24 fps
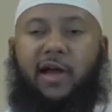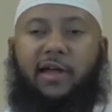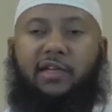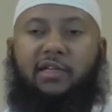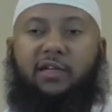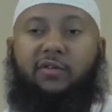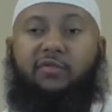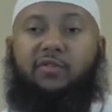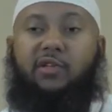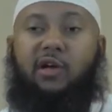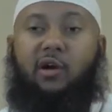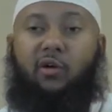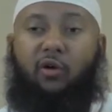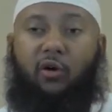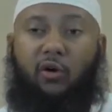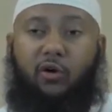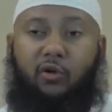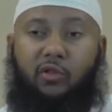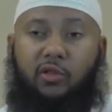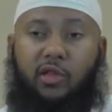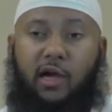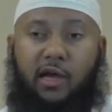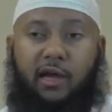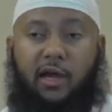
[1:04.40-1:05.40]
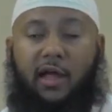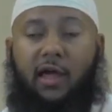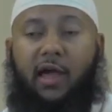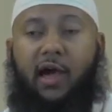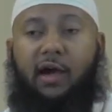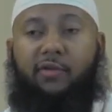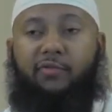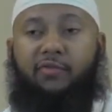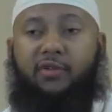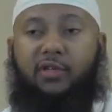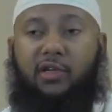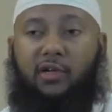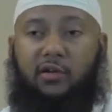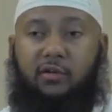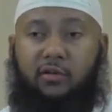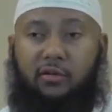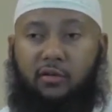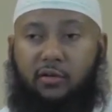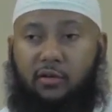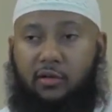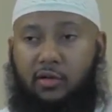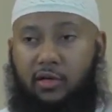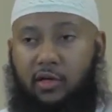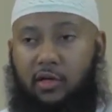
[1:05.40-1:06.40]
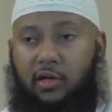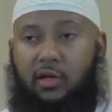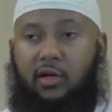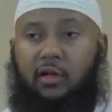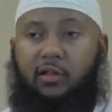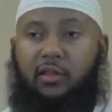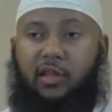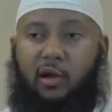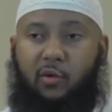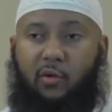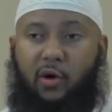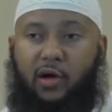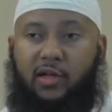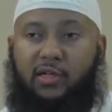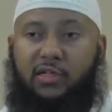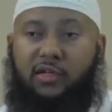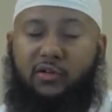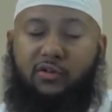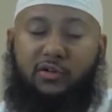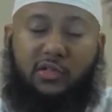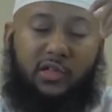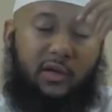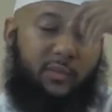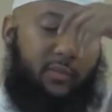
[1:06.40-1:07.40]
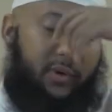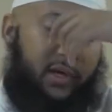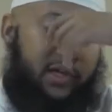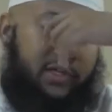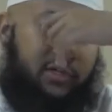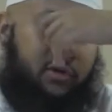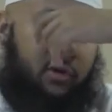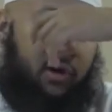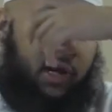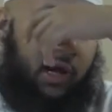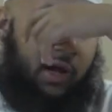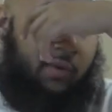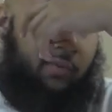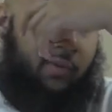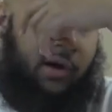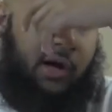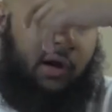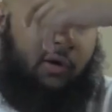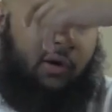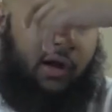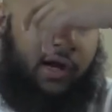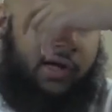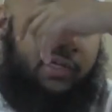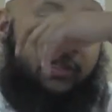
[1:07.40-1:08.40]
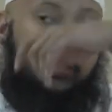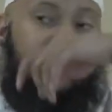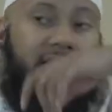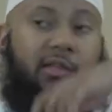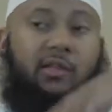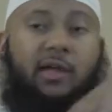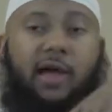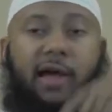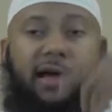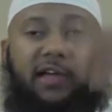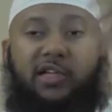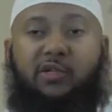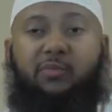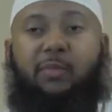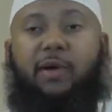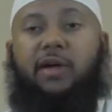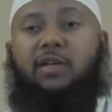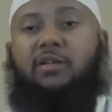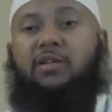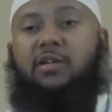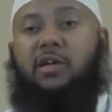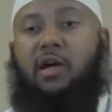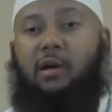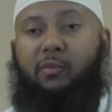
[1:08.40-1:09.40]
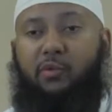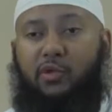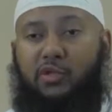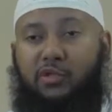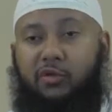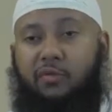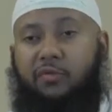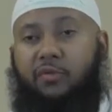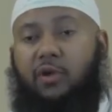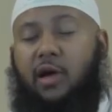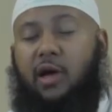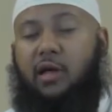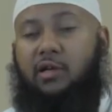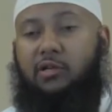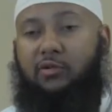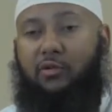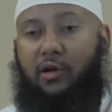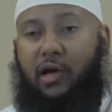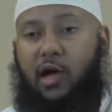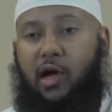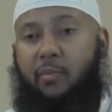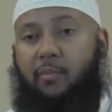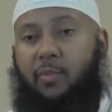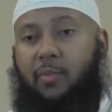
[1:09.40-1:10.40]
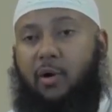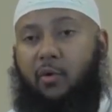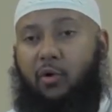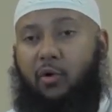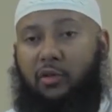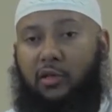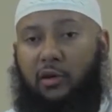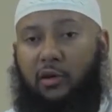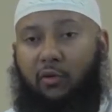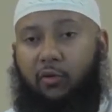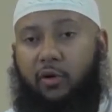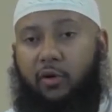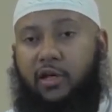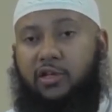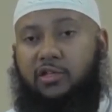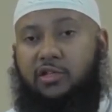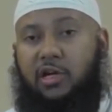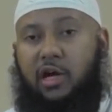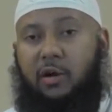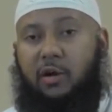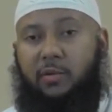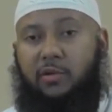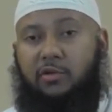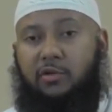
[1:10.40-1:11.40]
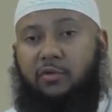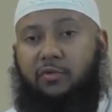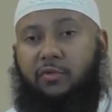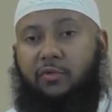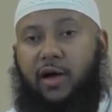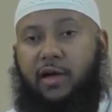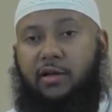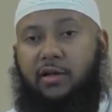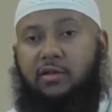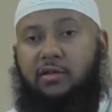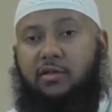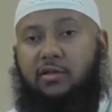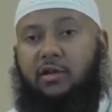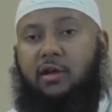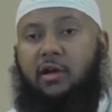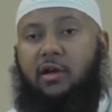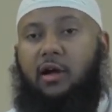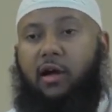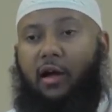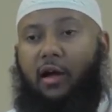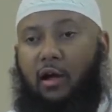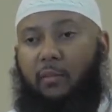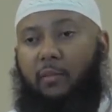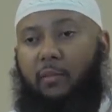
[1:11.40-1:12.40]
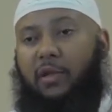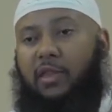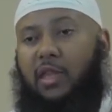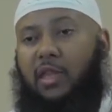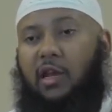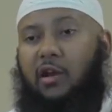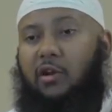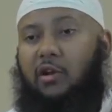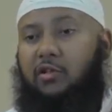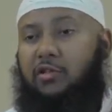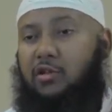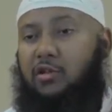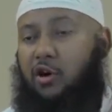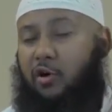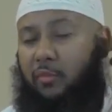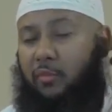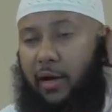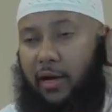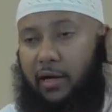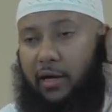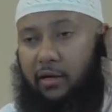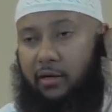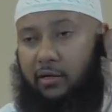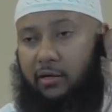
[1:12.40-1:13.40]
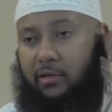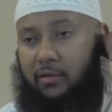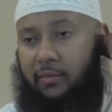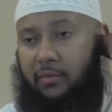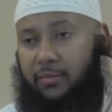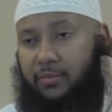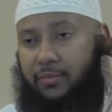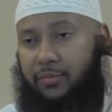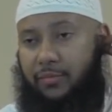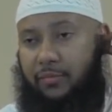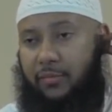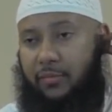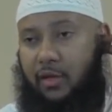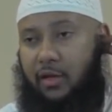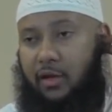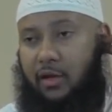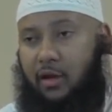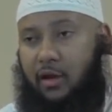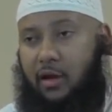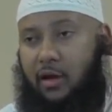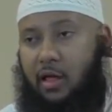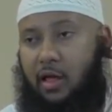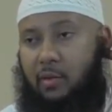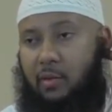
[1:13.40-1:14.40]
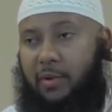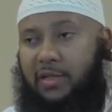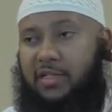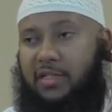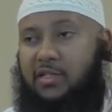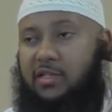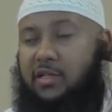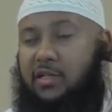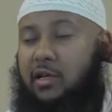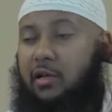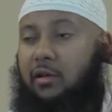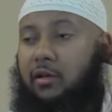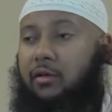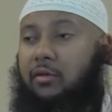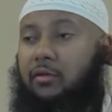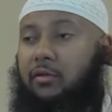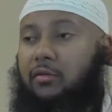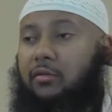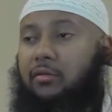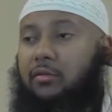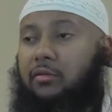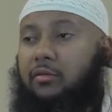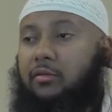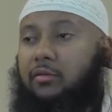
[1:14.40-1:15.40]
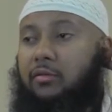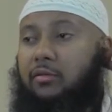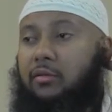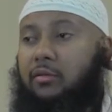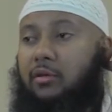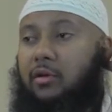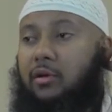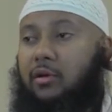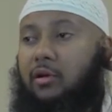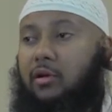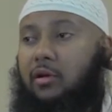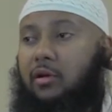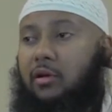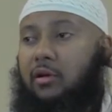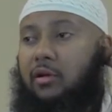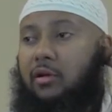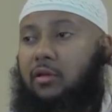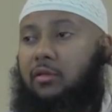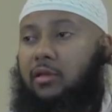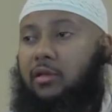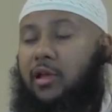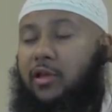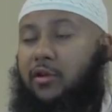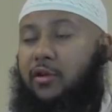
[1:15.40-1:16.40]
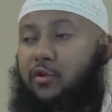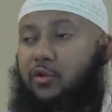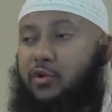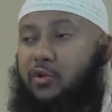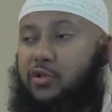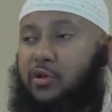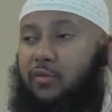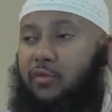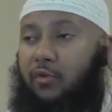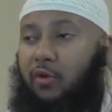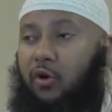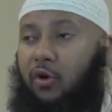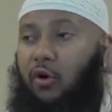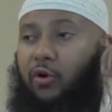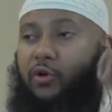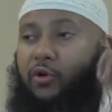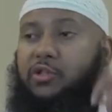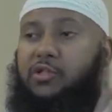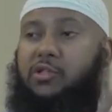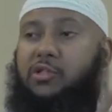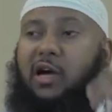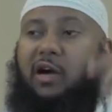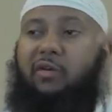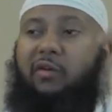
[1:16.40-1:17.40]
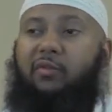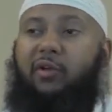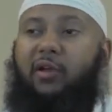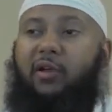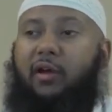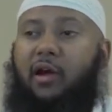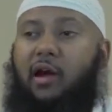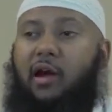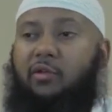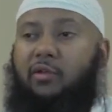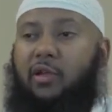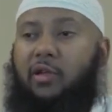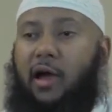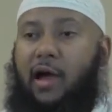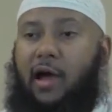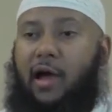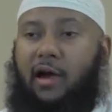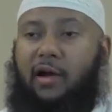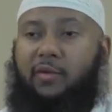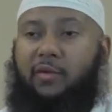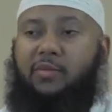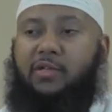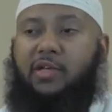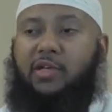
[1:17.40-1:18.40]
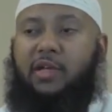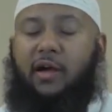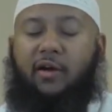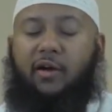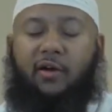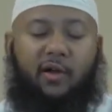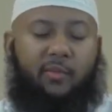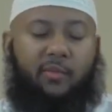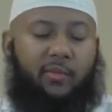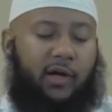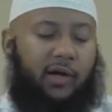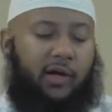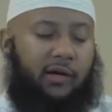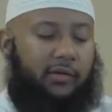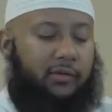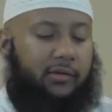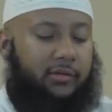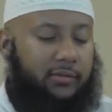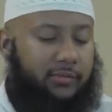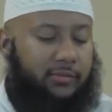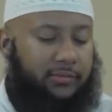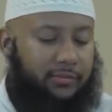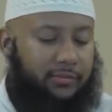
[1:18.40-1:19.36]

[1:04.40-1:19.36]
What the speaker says: right after Uhud, a day after, they went out to the place called Hamra'ul Asad, expecting Abu Sufyan to come back with the Quraysh army to fight, but they did not go back. But still, the news of Uhud traveled around the Arabs in Arabia,